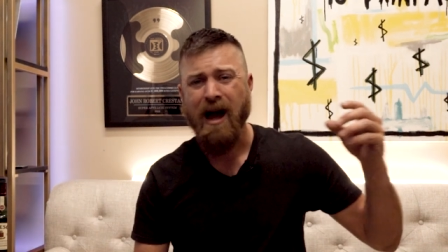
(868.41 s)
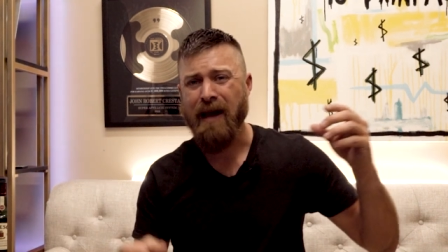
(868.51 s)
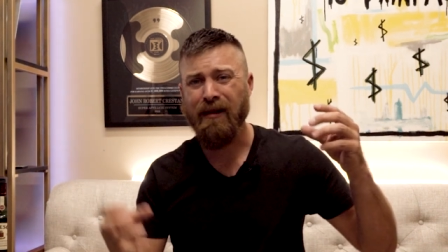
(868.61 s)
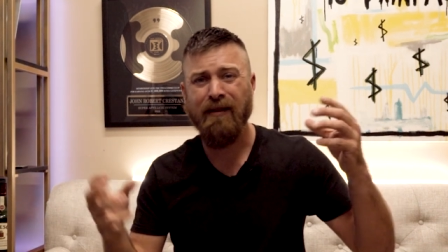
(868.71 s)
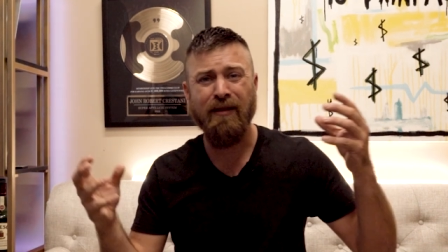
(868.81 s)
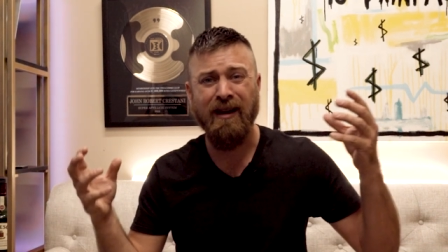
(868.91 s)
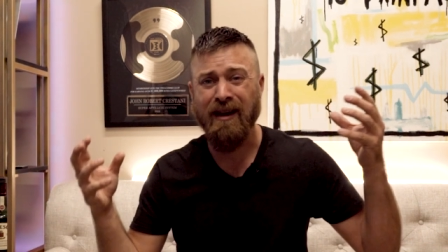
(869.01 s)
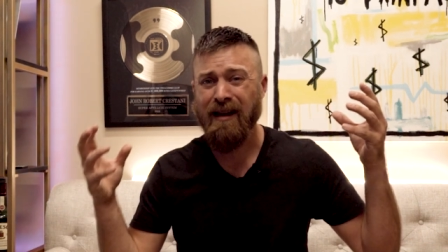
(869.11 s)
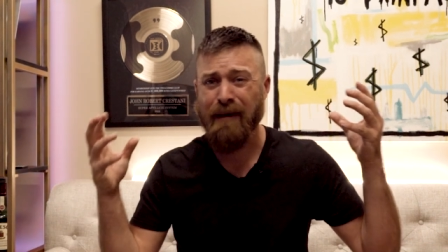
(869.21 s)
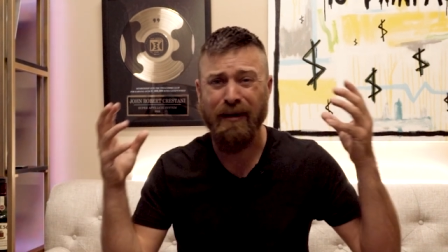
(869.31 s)
I live
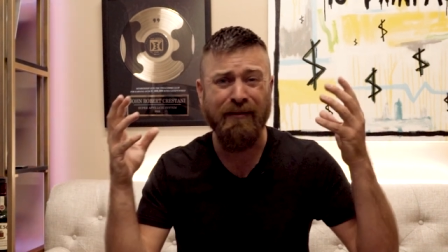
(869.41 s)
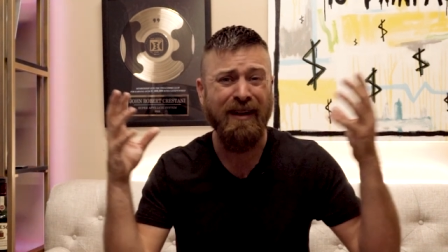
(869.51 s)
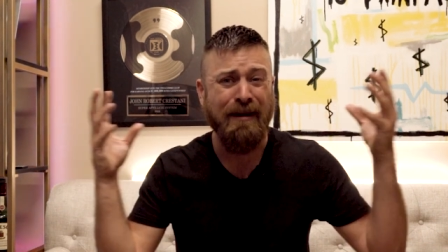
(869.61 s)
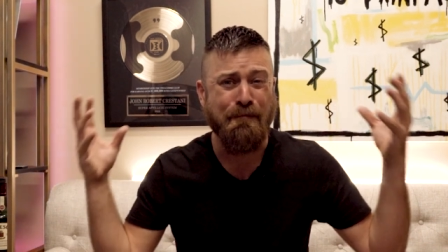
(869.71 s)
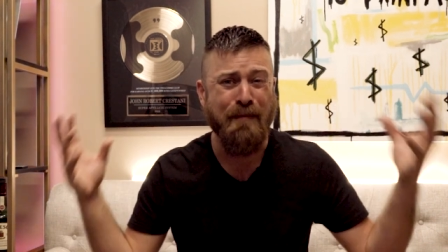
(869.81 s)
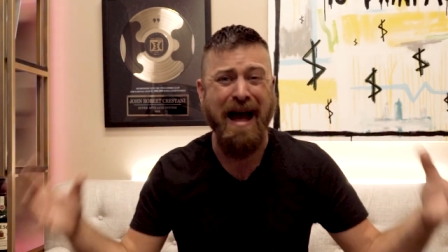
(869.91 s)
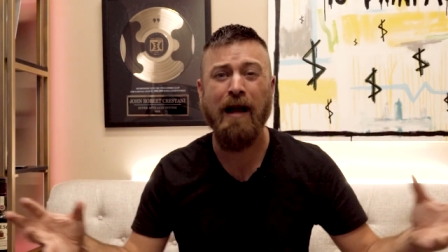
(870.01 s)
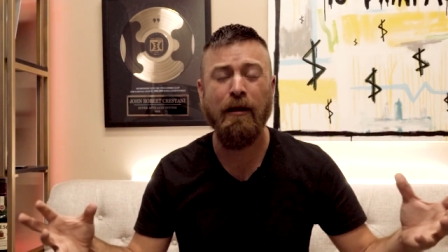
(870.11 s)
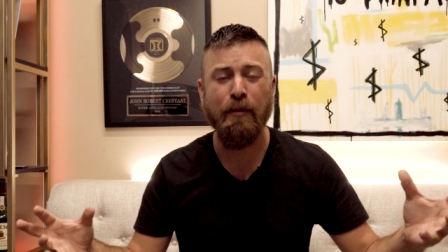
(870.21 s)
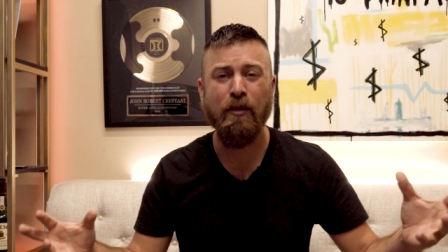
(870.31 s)
in, I'm living in
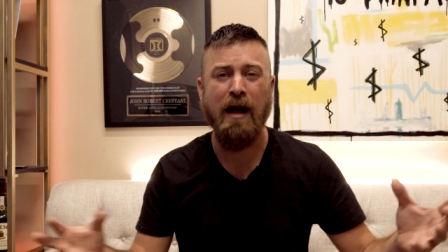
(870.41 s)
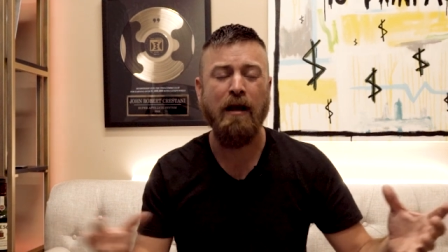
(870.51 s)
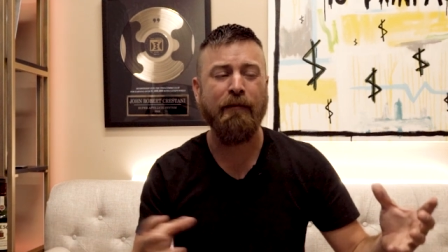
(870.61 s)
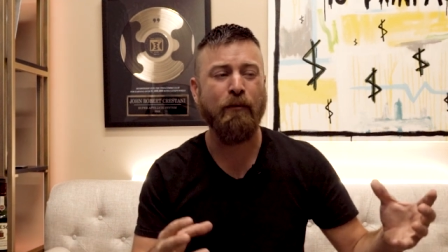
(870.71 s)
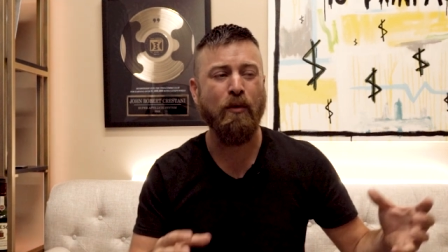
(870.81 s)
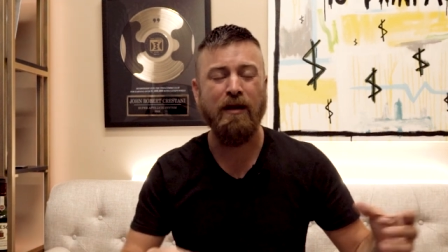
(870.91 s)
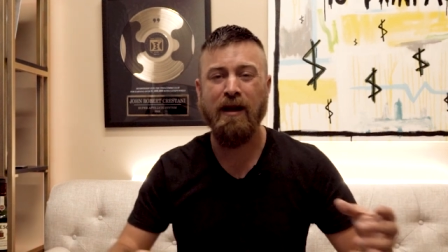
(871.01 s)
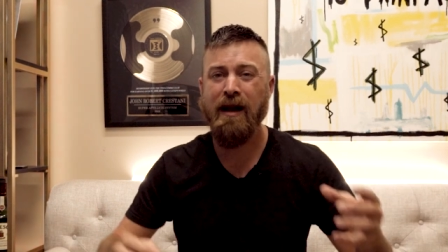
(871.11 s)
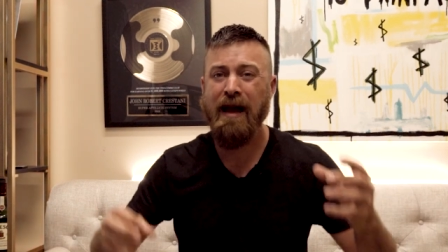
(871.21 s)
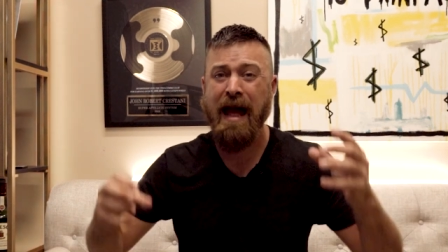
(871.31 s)
Malibu,
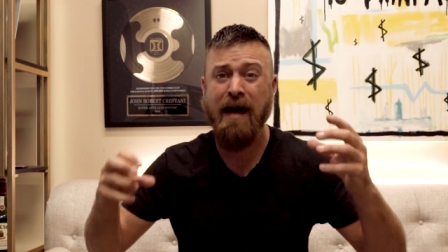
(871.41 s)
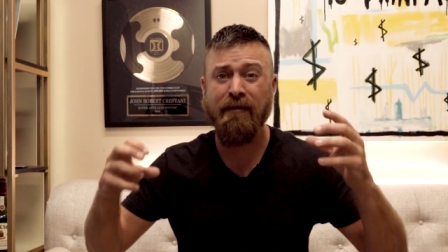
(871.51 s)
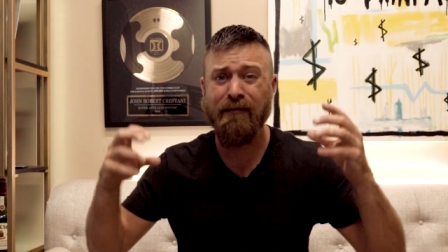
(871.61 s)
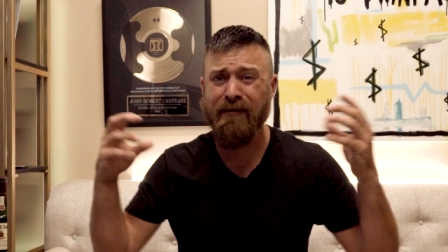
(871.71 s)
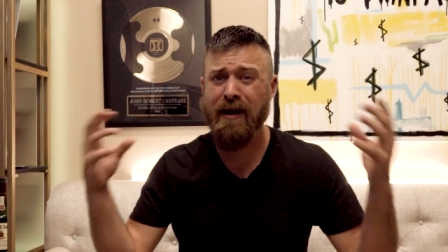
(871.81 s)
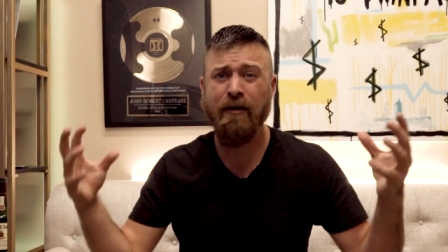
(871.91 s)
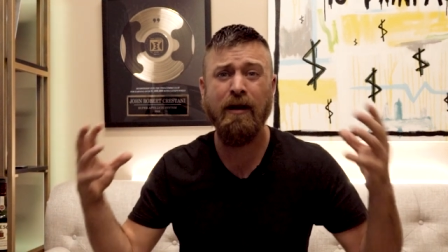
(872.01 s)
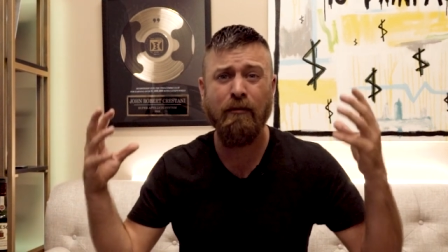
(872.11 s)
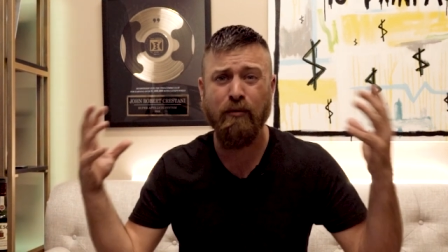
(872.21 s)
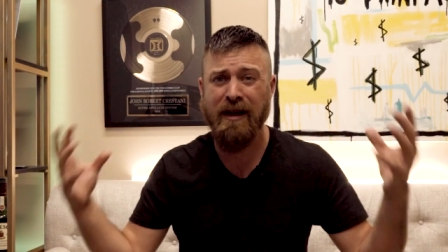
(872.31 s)
California, and I have
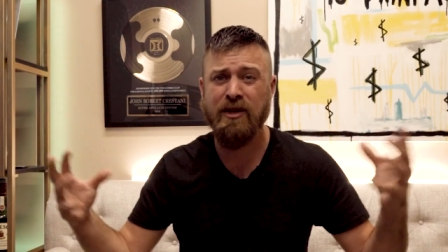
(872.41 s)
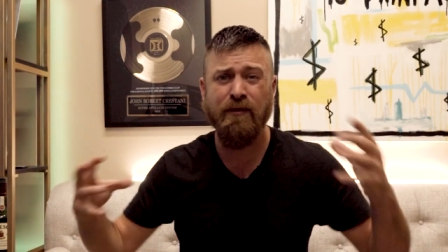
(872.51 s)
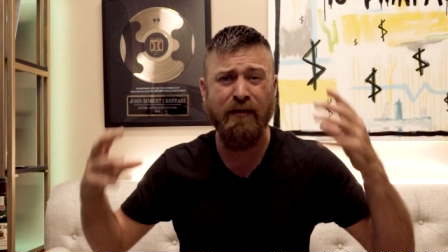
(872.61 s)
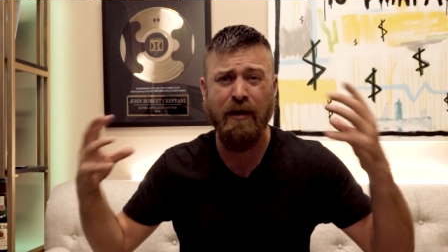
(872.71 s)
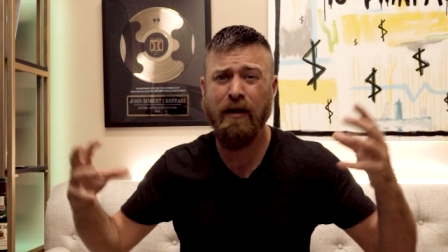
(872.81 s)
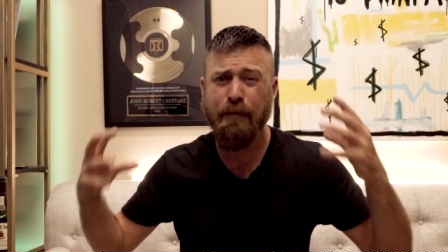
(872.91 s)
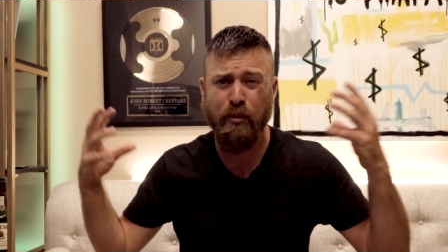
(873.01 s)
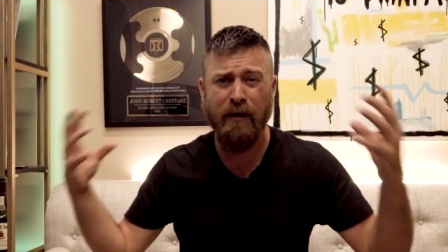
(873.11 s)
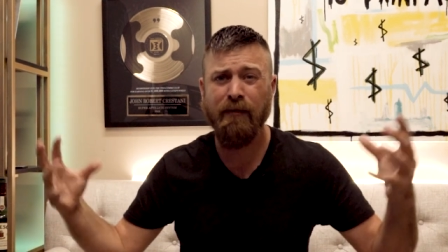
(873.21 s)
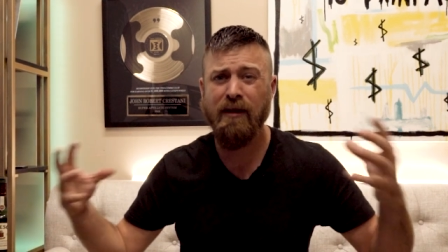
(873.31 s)
very rich, very
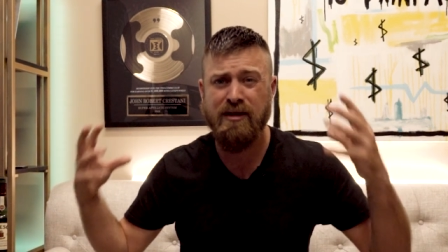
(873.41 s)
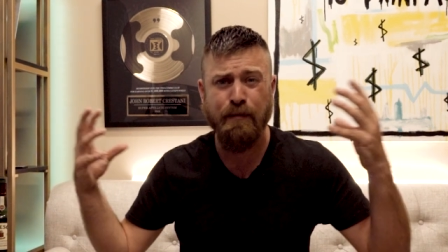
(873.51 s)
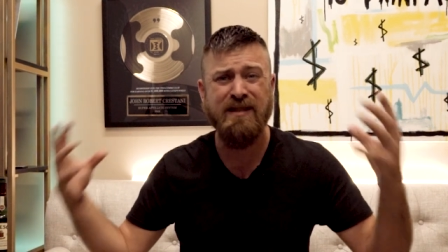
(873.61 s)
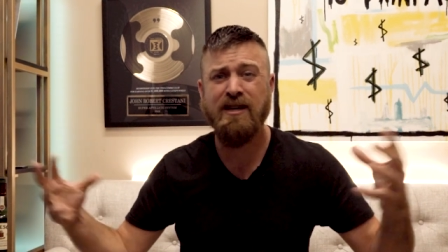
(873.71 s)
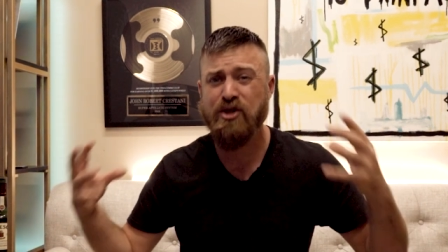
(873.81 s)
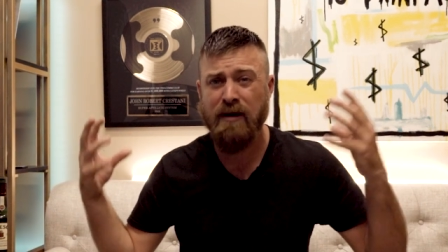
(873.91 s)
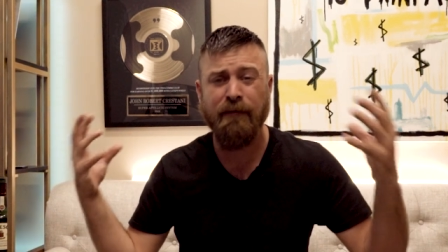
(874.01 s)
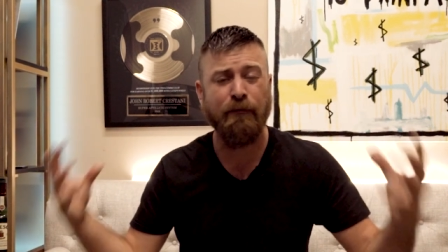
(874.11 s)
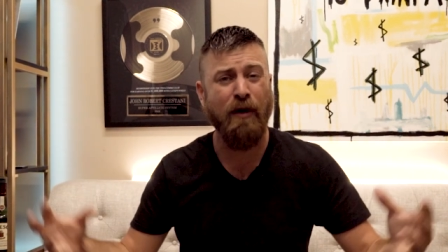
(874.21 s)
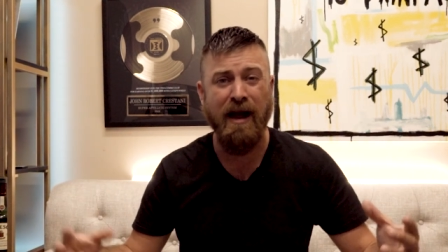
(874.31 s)
privileged position
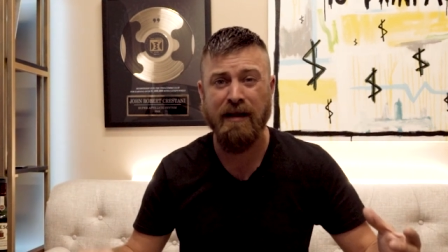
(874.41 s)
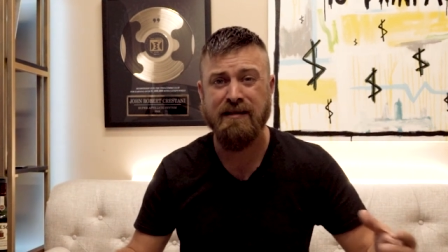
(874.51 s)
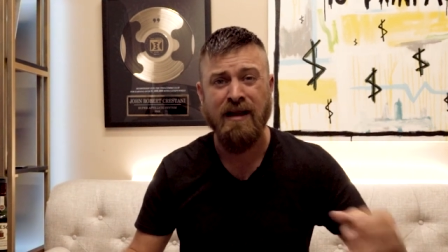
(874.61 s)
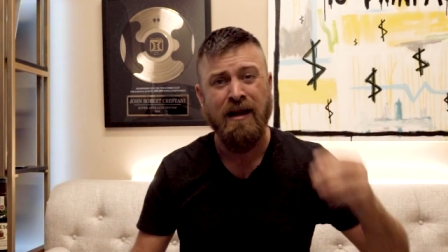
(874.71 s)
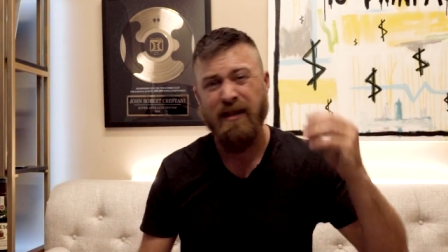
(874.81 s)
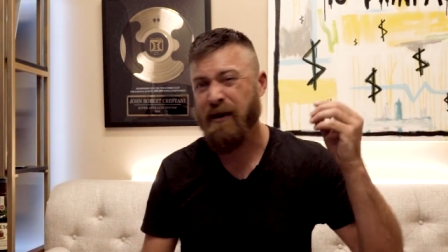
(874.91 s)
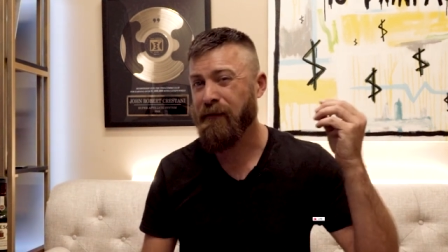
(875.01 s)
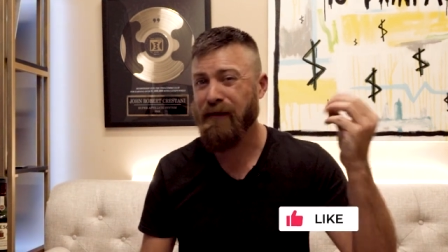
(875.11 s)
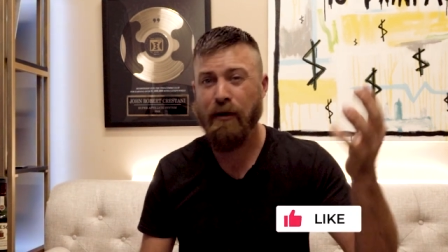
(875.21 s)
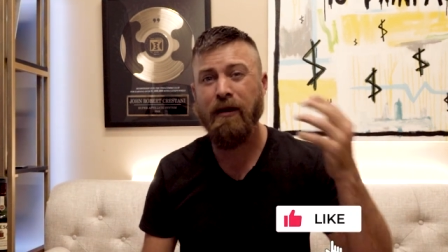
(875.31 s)
friends that are
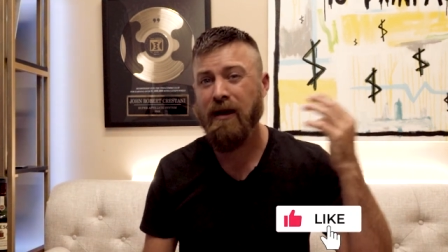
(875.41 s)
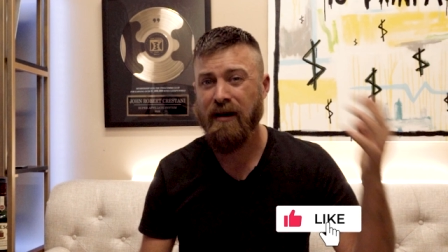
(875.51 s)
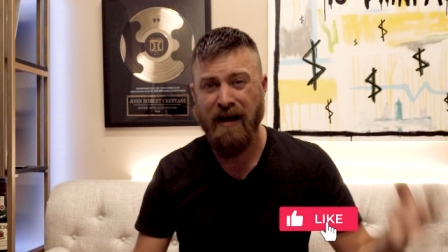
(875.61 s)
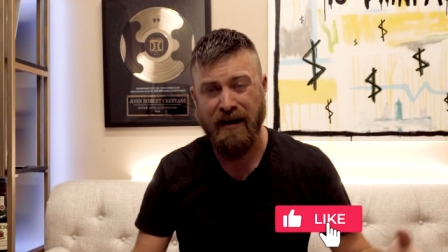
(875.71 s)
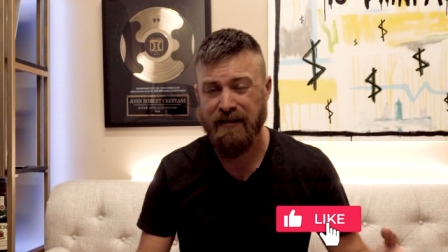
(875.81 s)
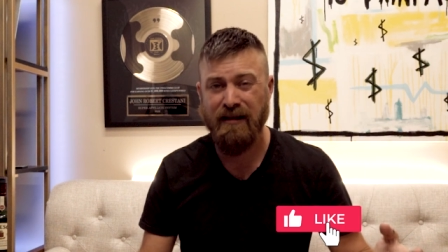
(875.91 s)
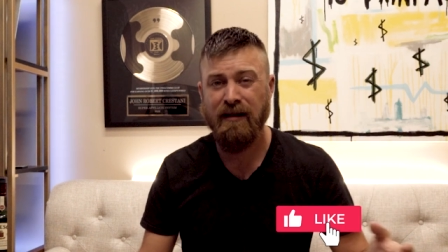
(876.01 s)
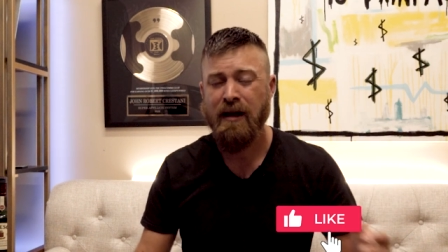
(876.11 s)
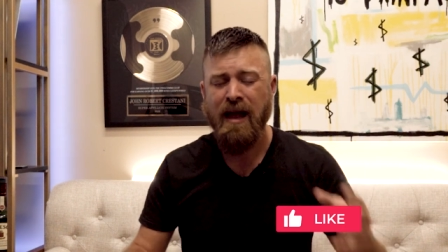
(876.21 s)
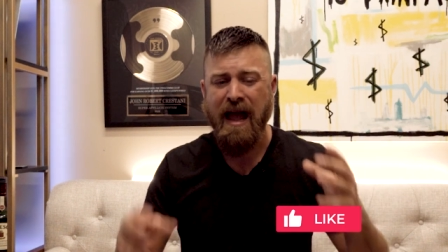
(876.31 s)
very connected,
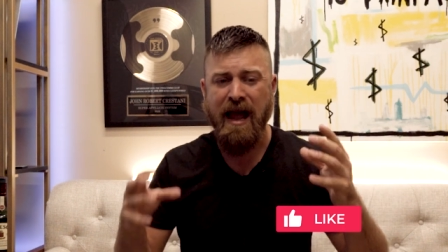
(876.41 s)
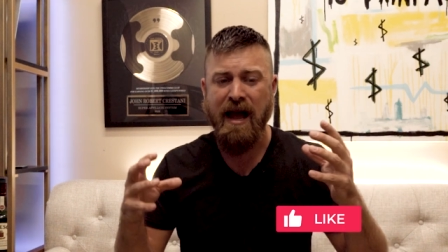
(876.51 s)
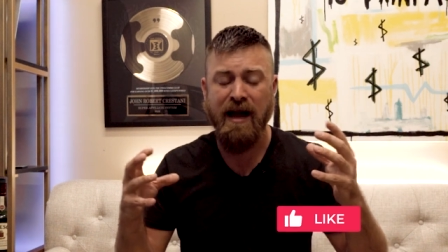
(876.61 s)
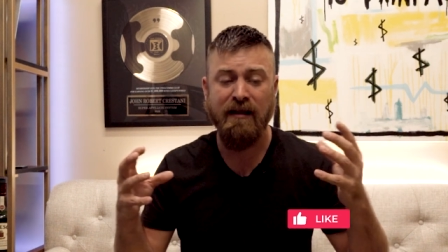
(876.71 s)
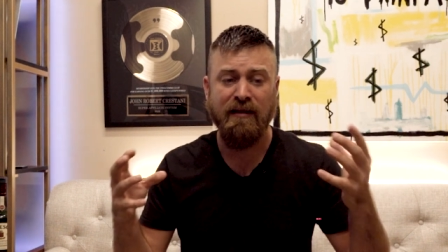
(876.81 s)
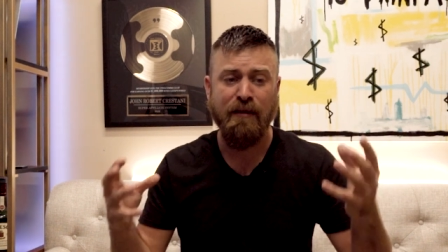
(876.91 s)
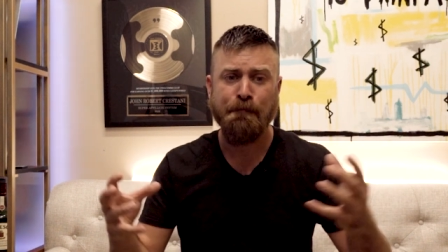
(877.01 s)
and